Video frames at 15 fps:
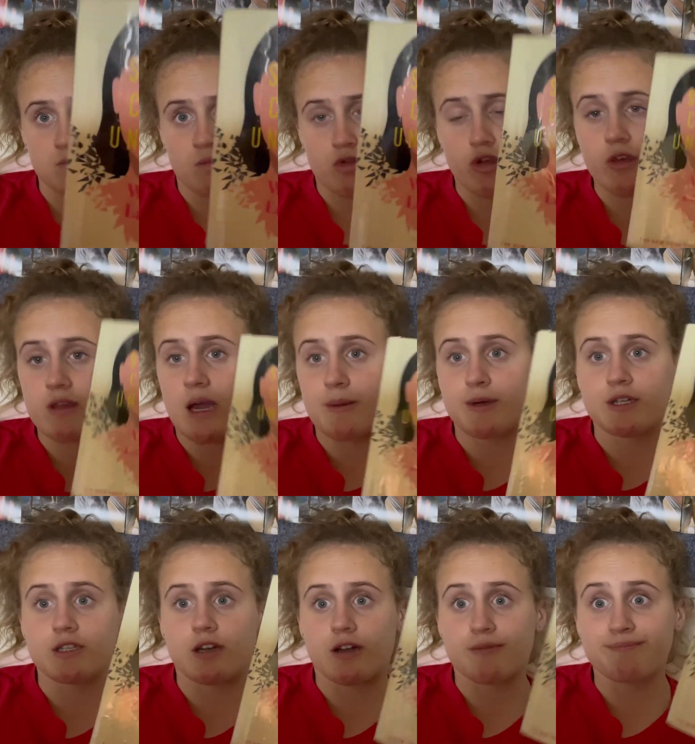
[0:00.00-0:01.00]
She's come
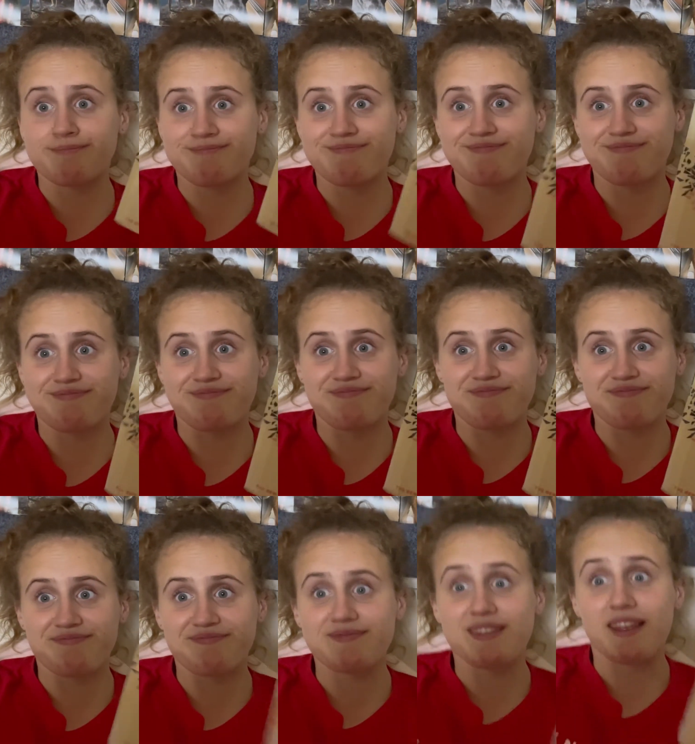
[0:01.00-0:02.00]
undone.
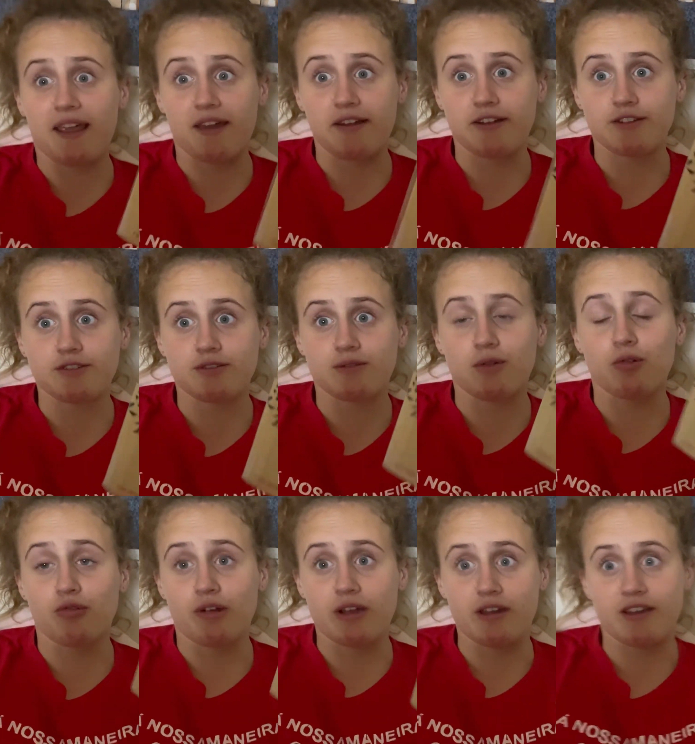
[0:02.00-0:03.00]
Get it or
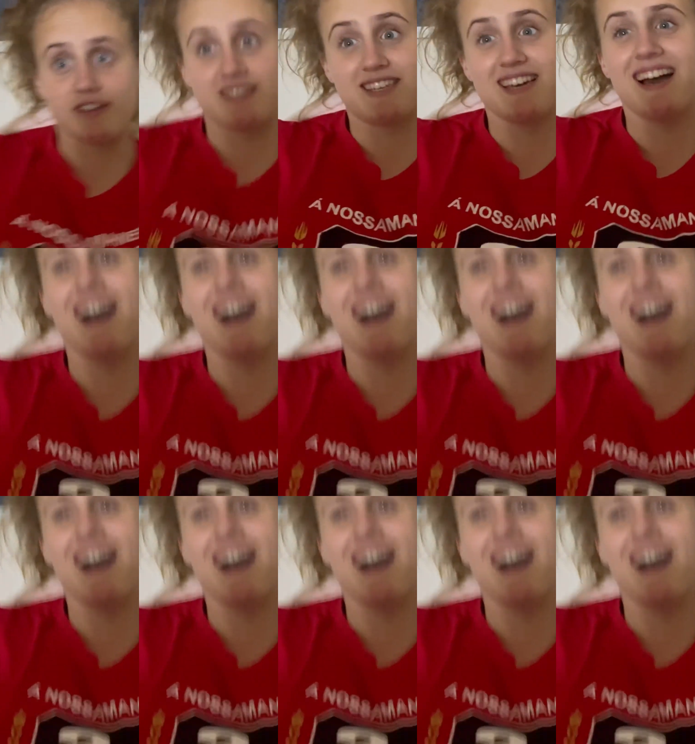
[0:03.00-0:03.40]
read it.